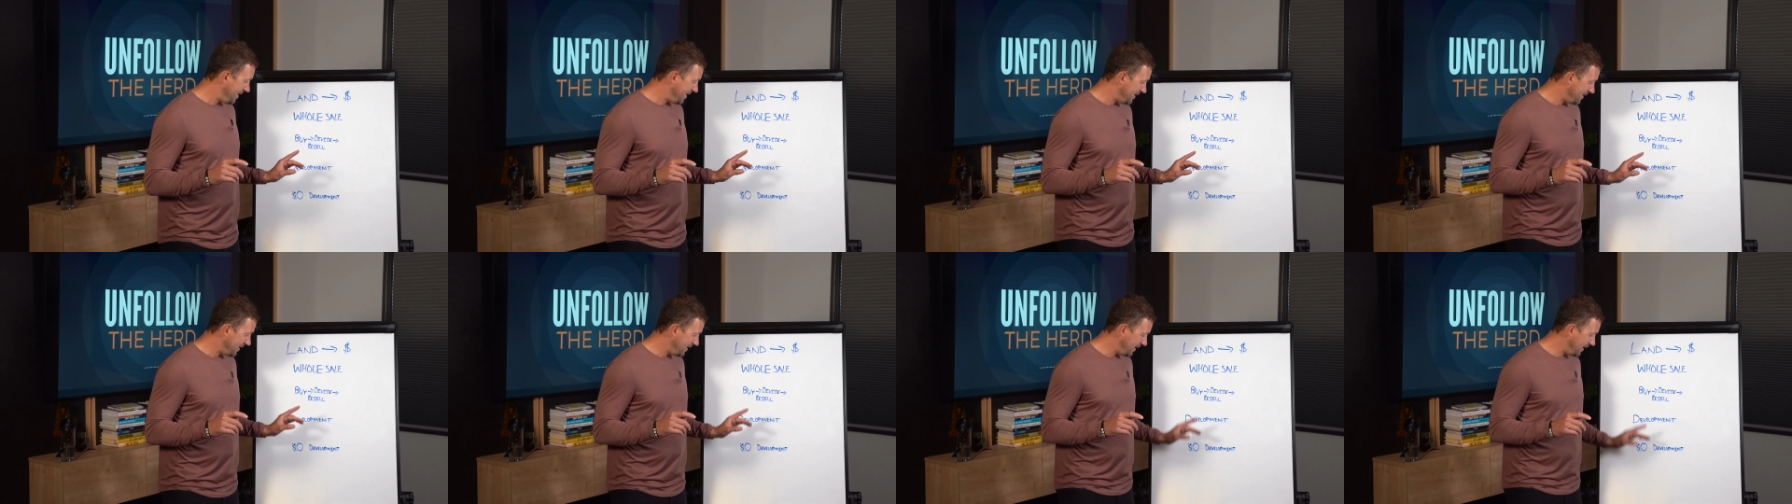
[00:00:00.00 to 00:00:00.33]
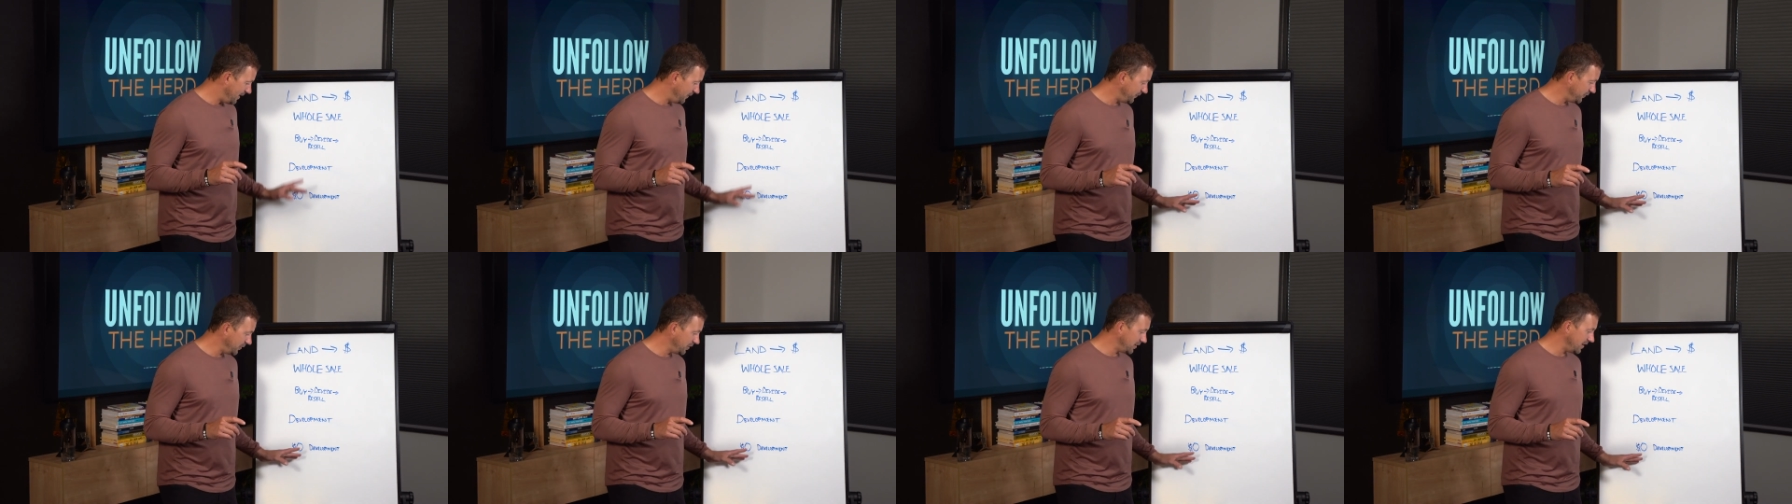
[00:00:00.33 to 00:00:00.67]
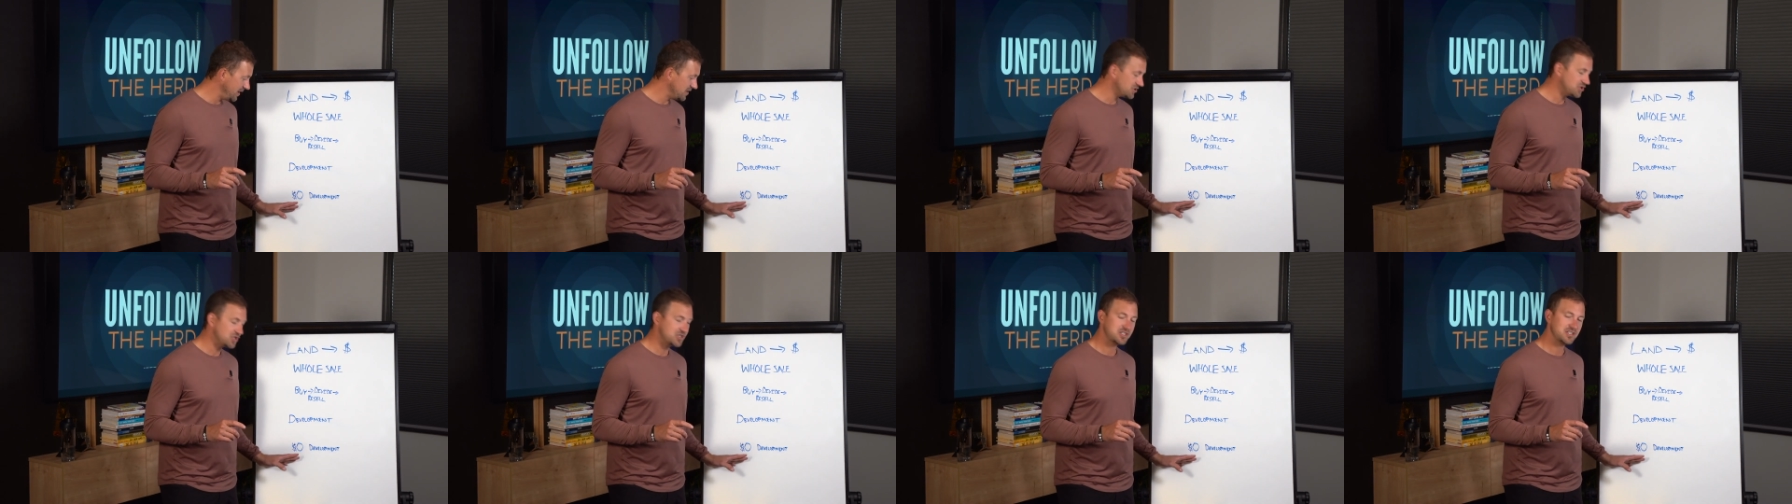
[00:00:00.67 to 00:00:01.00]
if you're
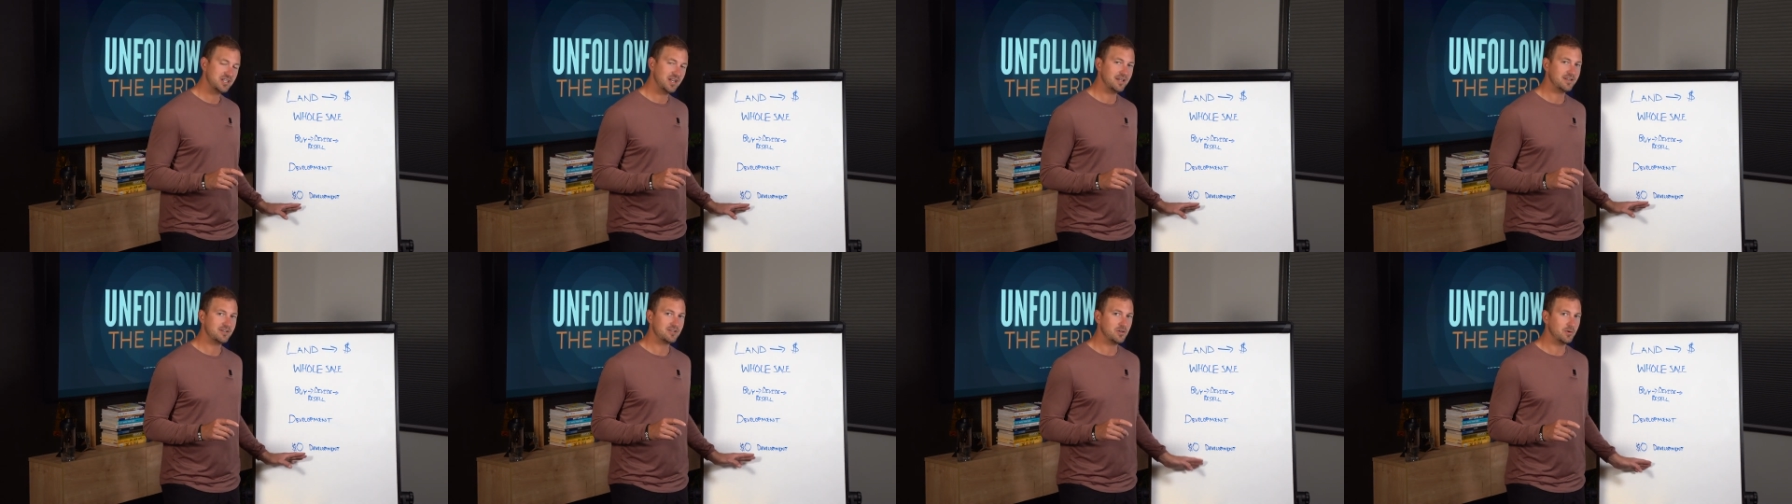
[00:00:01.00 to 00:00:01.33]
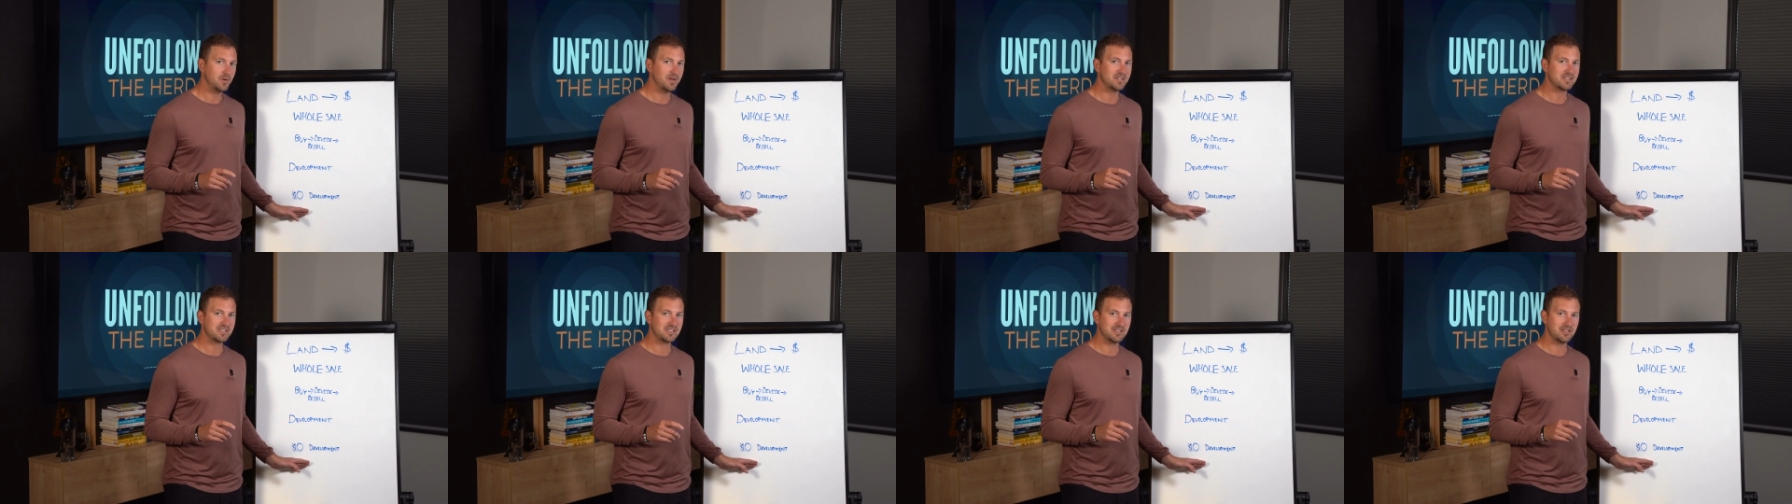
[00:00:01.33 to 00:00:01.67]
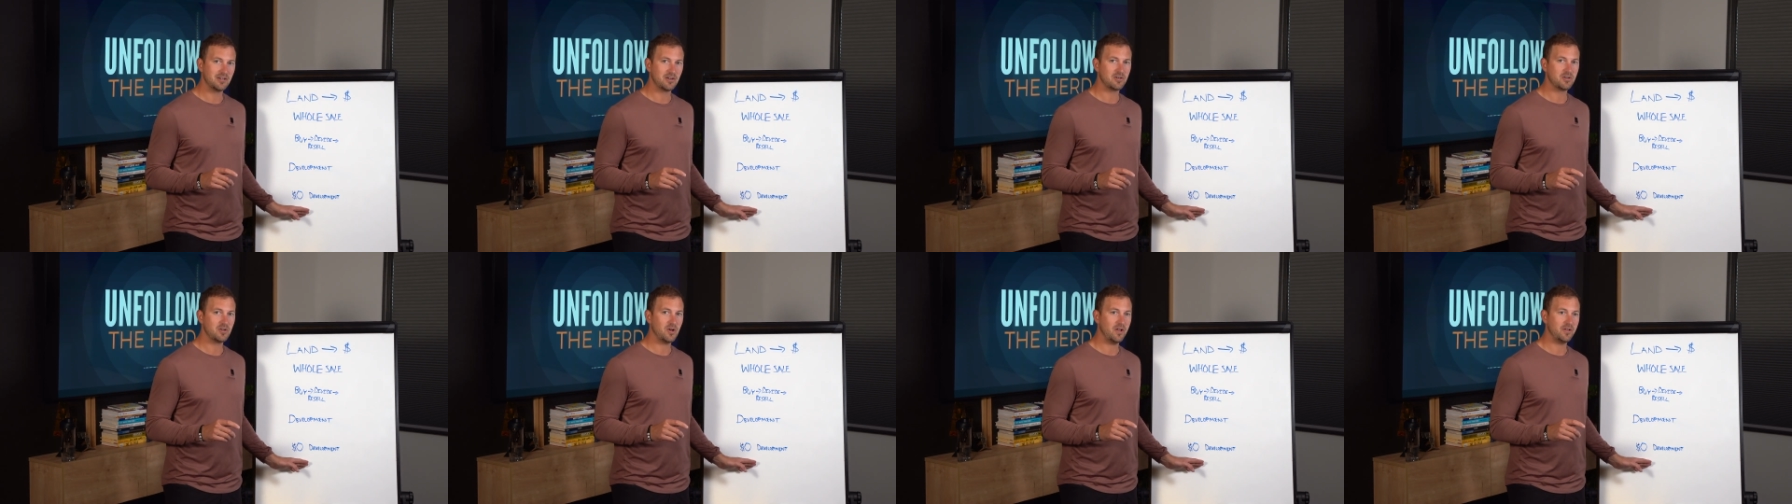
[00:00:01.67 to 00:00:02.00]
interested in doing
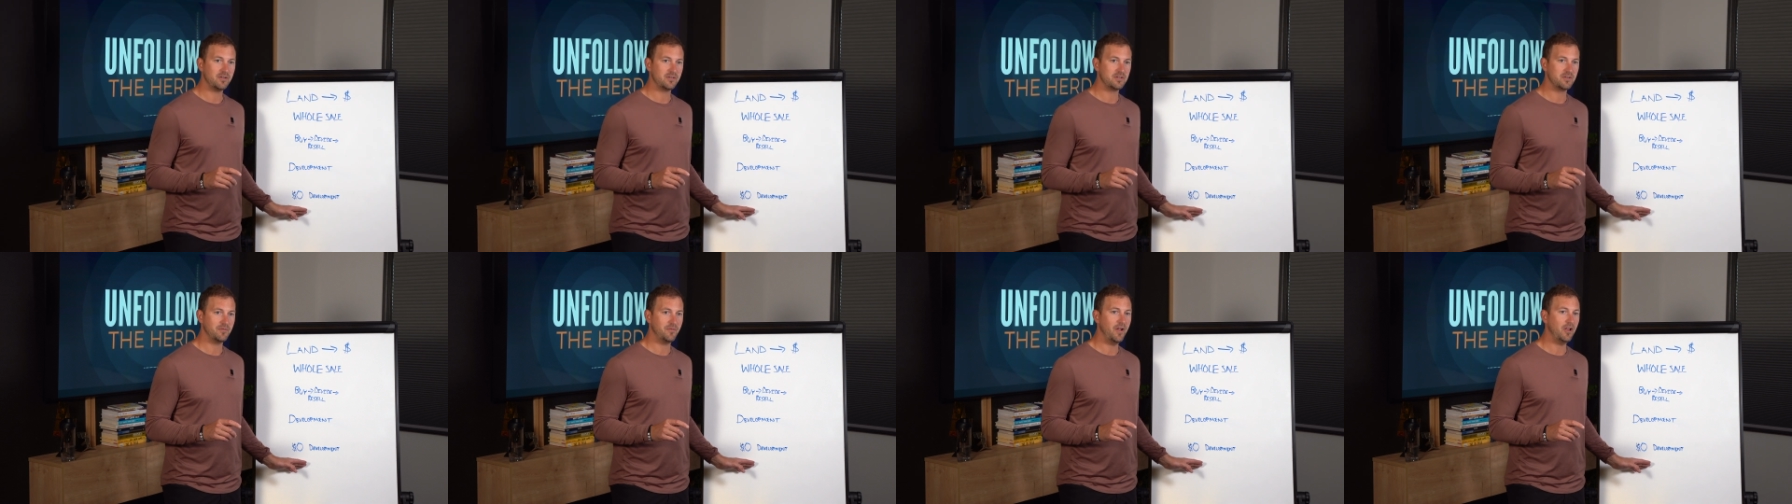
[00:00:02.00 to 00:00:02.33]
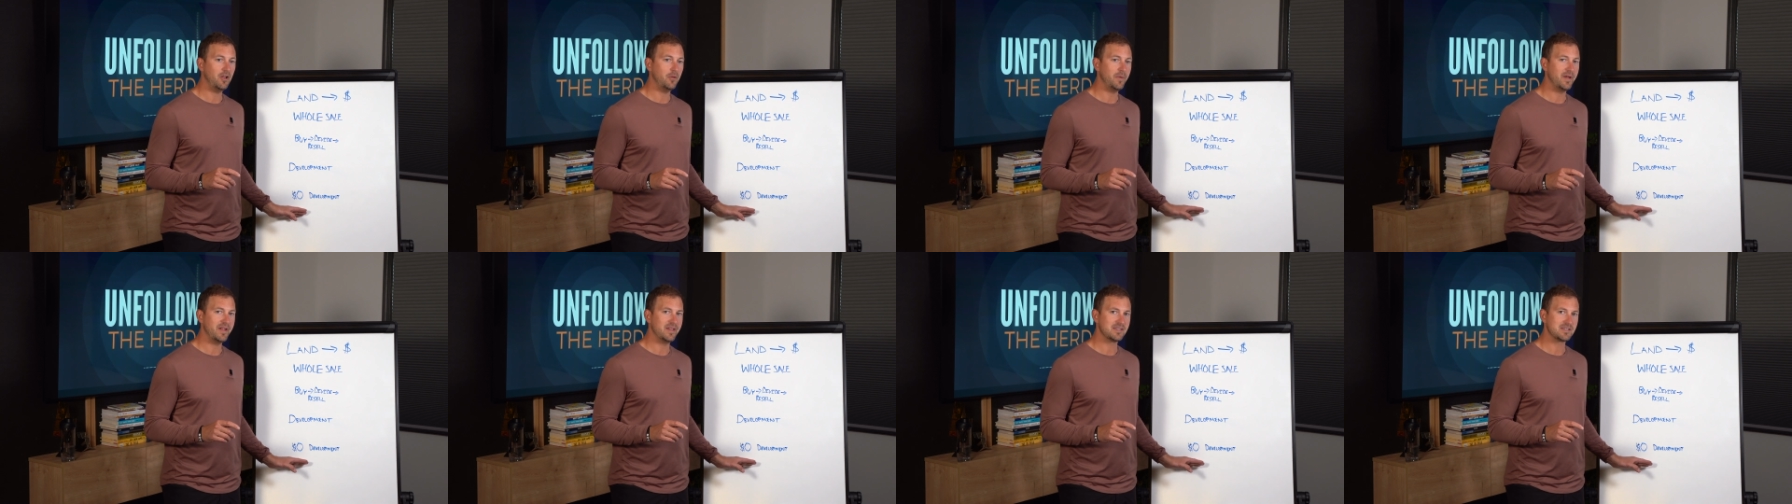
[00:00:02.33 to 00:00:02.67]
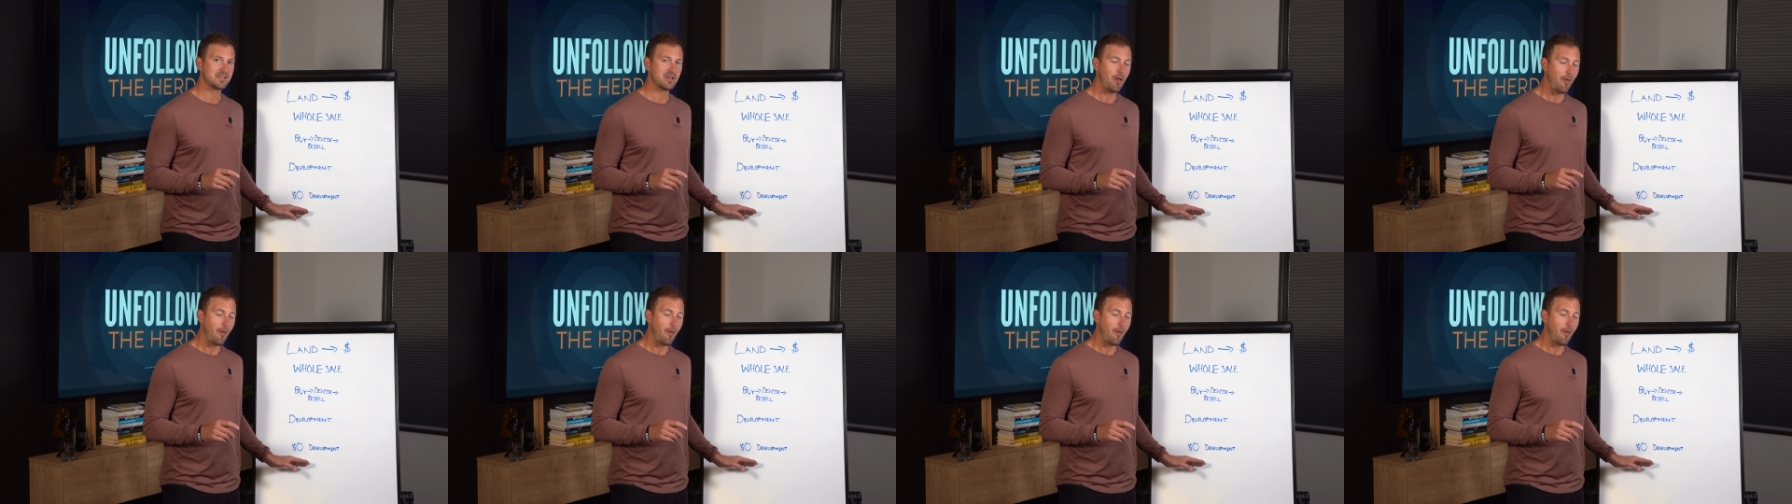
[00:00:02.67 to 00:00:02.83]
$0 developments,